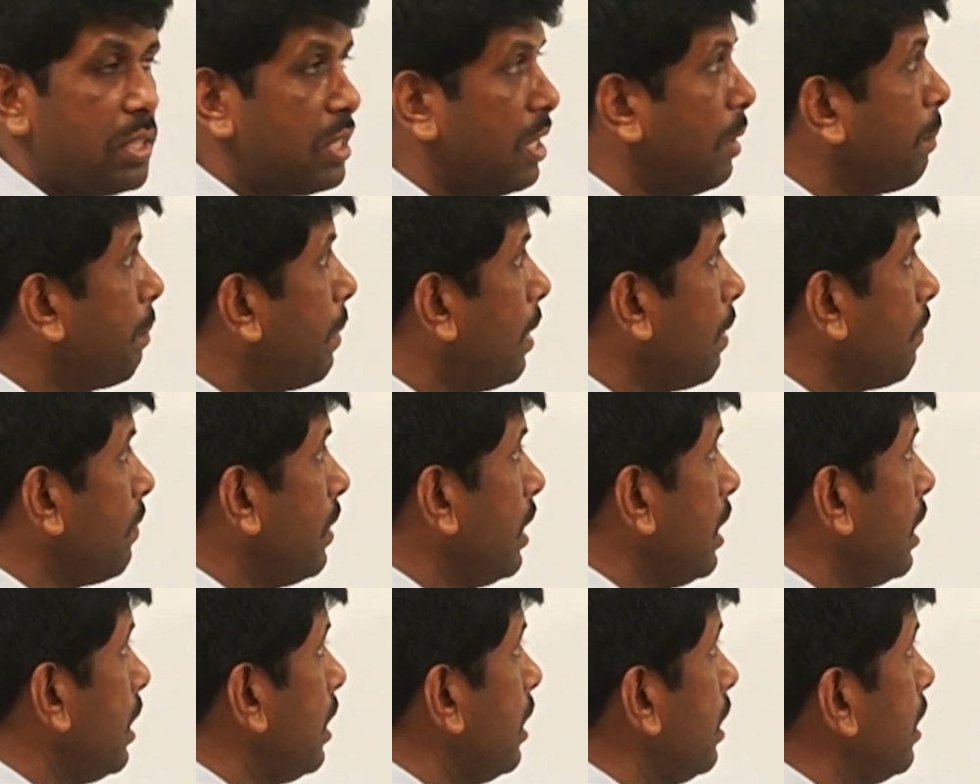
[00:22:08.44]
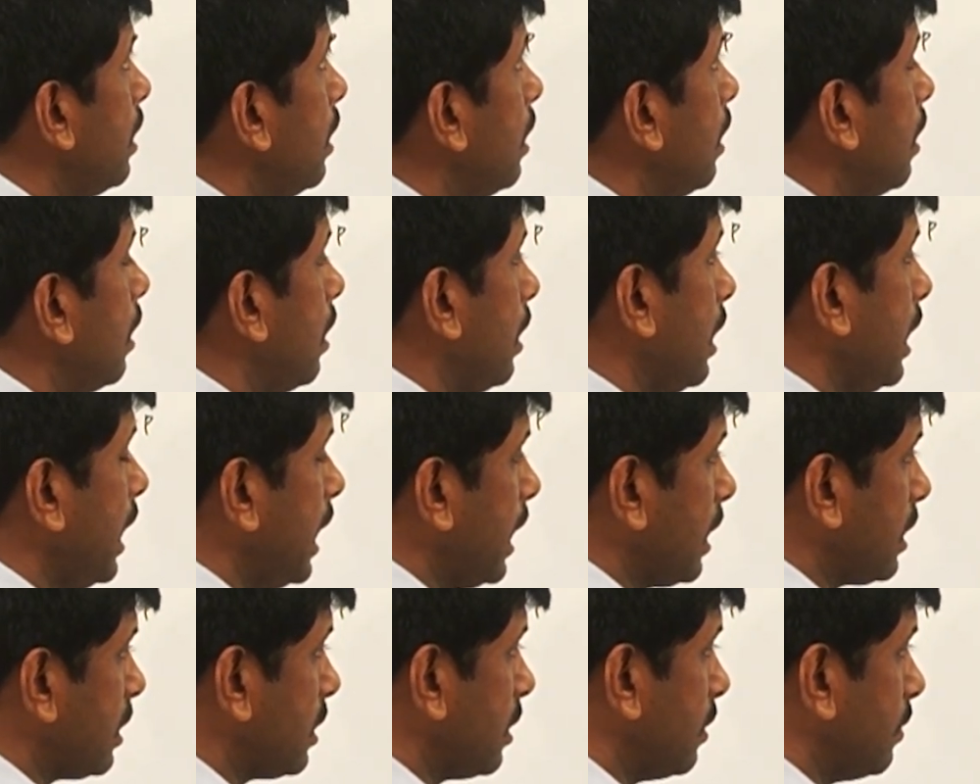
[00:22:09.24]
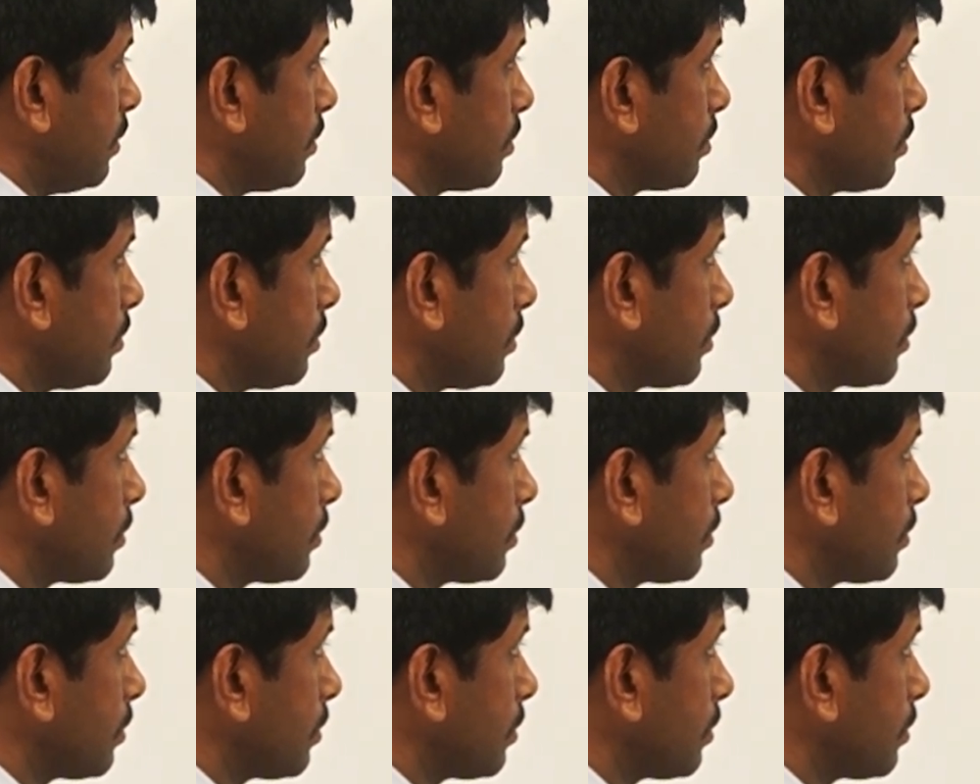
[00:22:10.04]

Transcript: step of the reaction.